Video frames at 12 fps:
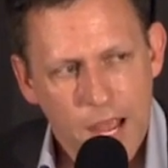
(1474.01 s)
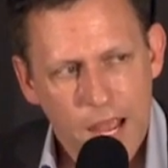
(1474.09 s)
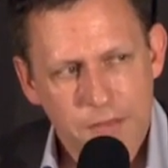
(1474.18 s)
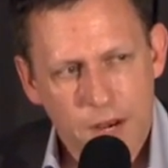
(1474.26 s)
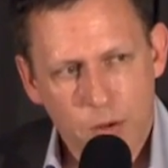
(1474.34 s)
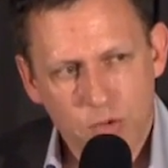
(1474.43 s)

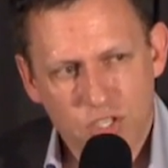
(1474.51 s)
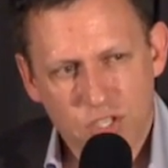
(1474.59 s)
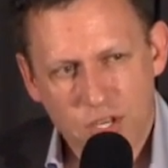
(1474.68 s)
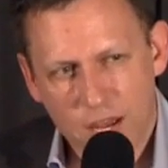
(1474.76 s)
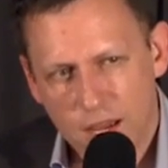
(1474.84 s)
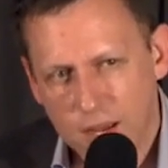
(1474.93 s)
And then I would
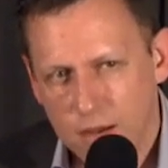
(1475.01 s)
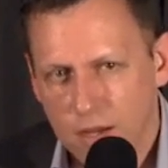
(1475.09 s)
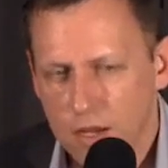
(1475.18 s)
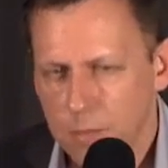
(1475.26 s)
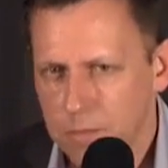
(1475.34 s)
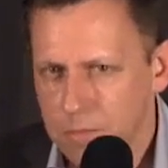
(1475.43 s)
say,
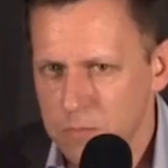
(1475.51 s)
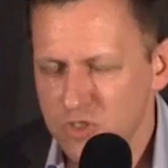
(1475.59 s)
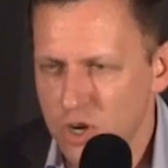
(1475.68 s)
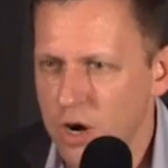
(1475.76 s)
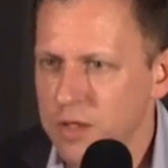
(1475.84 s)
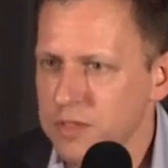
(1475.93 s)

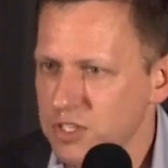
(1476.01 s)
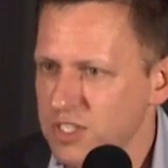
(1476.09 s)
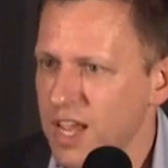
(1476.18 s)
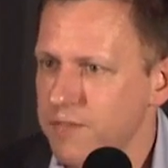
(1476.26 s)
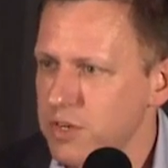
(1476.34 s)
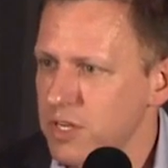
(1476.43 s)
starting in the
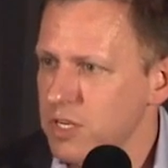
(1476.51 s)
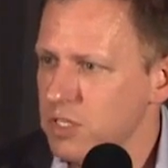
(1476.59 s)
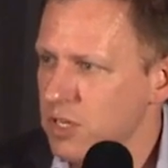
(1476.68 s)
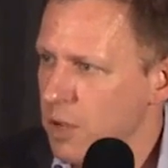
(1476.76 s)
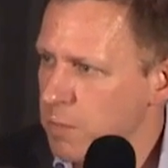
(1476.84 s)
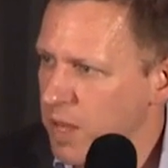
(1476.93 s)
70s,
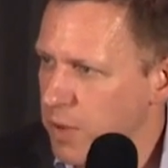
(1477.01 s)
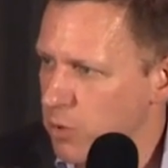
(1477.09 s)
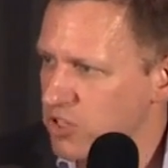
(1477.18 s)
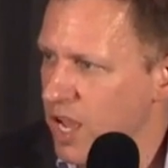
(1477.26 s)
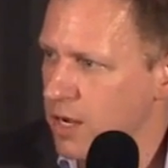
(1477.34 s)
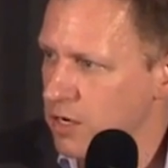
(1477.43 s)
maybe I would
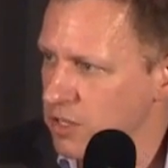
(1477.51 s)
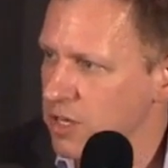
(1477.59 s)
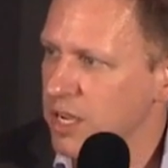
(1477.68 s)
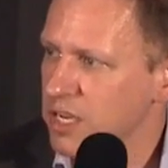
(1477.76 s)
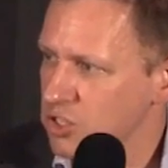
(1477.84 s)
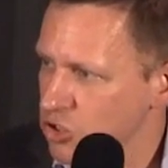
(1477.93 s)
date it to the
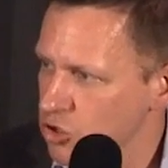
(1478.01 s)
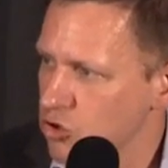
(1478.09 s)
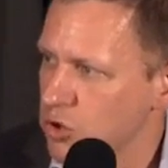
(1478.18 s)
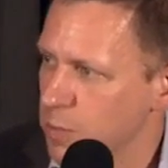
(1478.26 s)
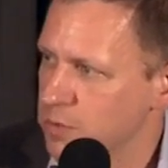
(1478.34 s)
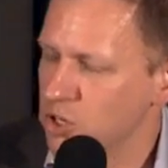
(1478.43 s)
Kissinger
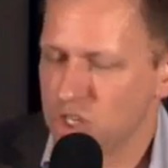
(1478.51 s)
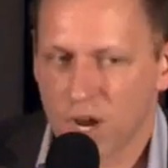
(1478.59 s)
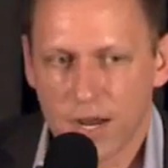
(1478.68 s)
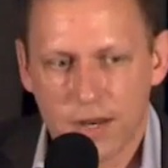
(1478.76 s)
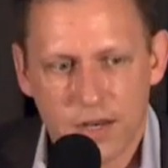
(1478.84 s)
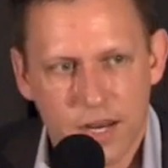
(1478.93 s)
trip to
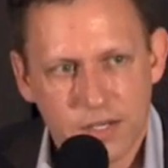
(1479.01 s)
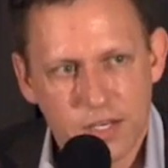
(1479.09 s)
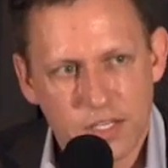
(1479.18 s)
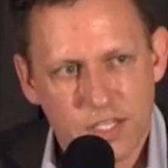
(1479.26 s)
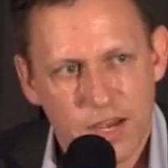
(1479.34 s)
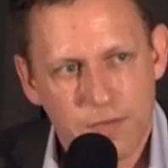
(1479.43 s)
China in
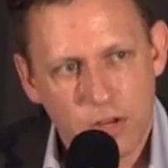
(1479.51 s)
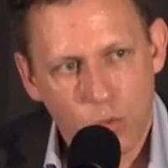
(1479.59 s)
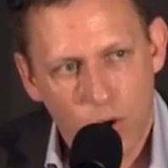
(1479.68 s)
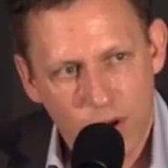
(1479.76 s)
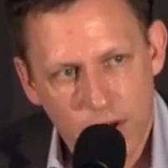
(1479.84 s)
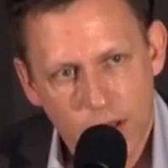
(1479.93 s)

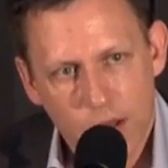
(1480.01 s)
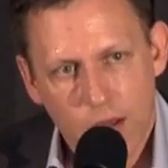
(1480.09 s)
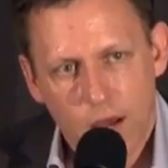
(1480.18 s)
1971,